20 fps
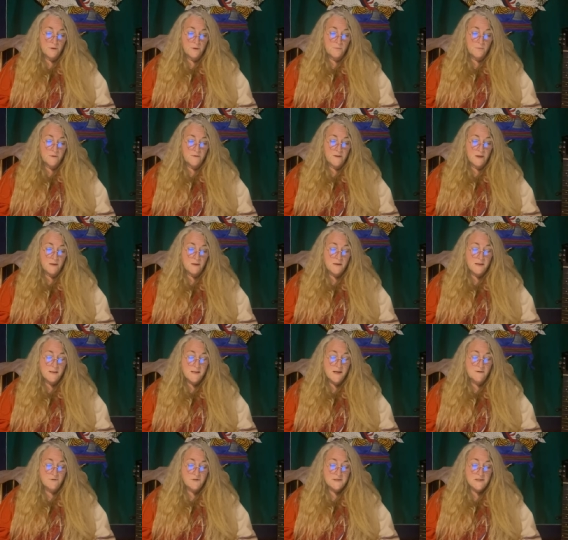but then I
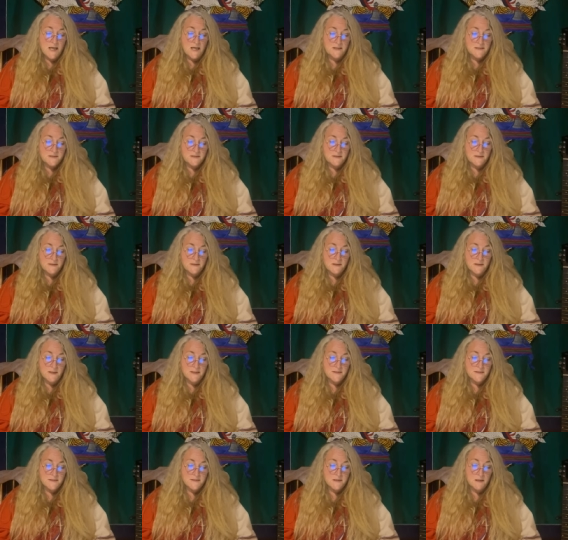never tested the
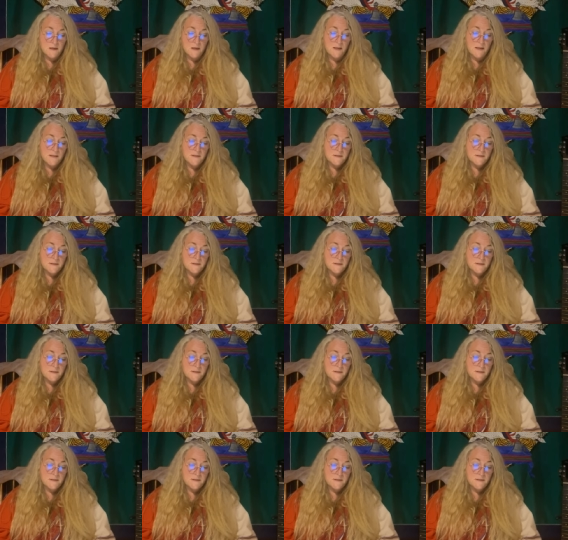inside